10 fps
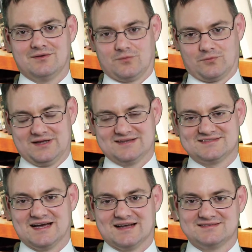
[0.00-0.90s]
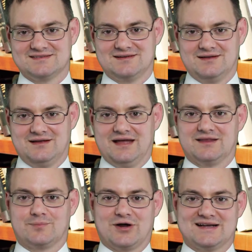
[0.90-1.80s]
reassess.
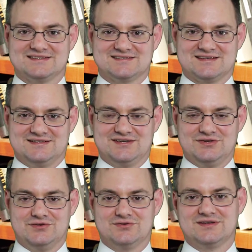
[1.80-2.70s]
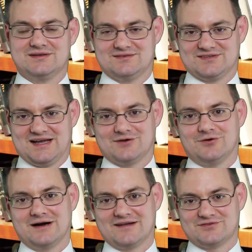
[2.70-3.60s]
And the process continues
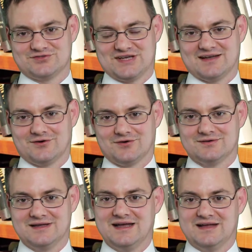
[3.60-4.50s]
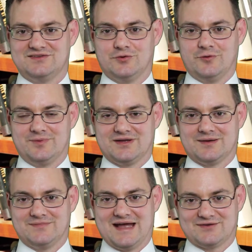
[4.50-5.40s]
cycle after cycle until we
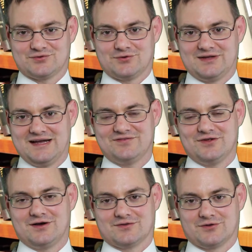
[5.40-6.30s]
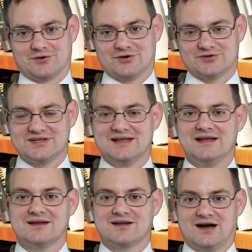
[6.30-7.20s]
become natural lifelong learners,
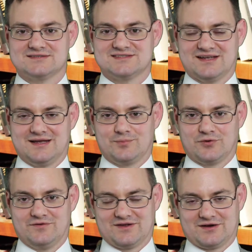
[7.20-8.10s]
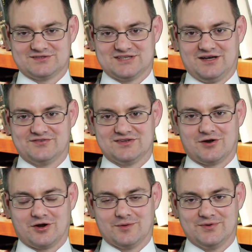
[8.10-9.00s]
constantly improving ourselves and
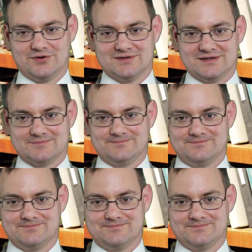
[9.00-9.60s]
our ability.